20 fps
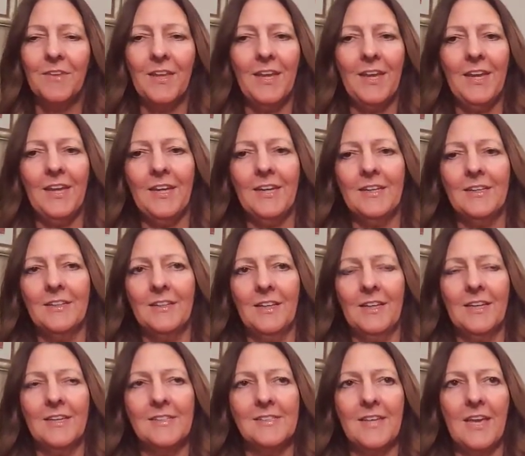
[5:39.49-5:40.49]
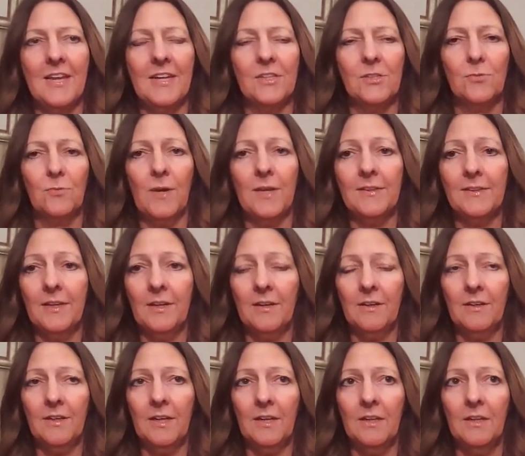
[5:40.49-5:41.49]
And like I said, it's right
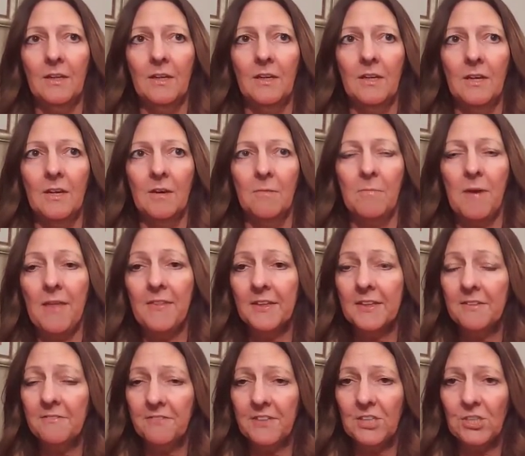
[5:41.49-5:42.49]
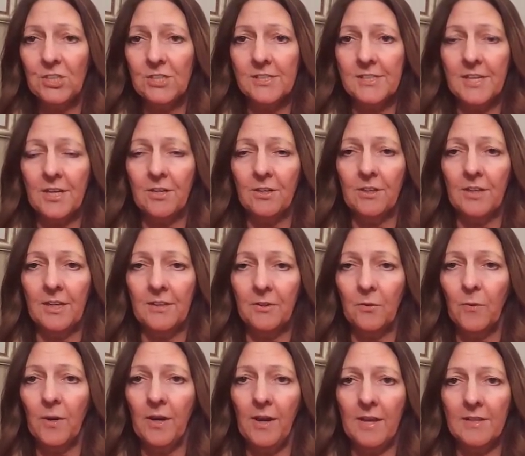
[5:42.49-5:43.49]
there by the convention center in
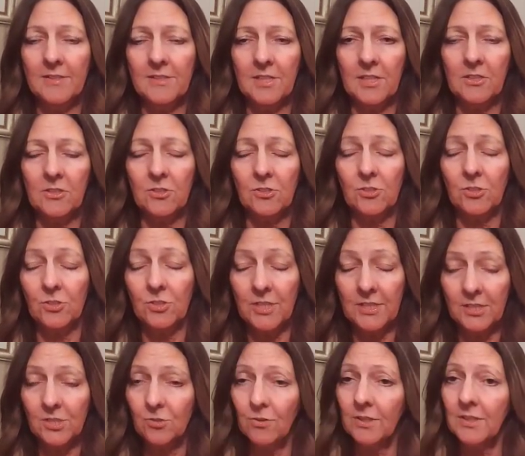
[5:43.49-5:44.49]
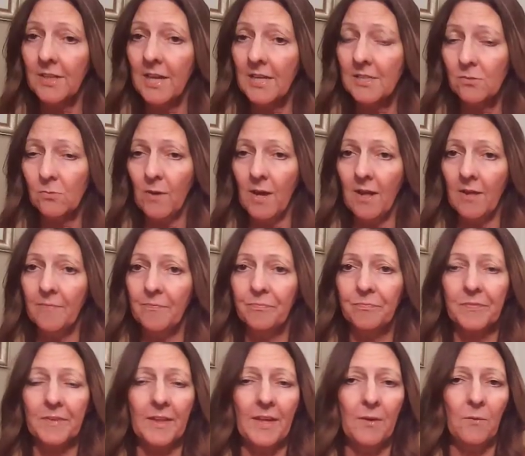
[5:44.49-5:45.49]
the warehouse district as well,
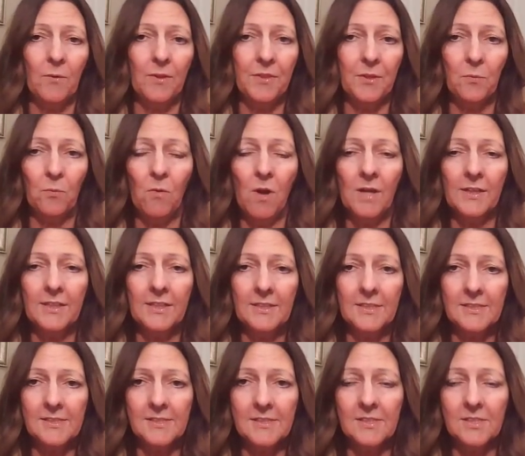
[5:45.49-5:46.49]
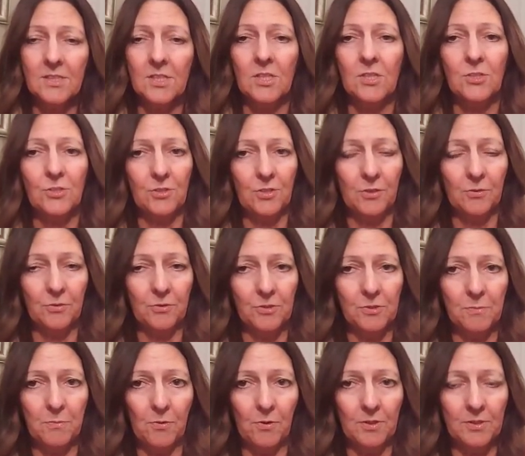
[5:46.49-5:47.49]
within walking distance to the
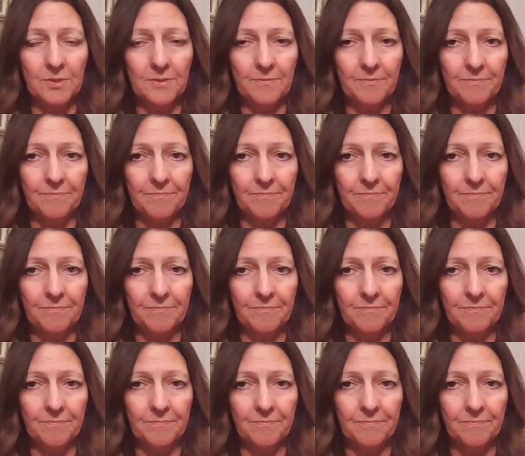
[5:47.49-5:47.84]
cruise port.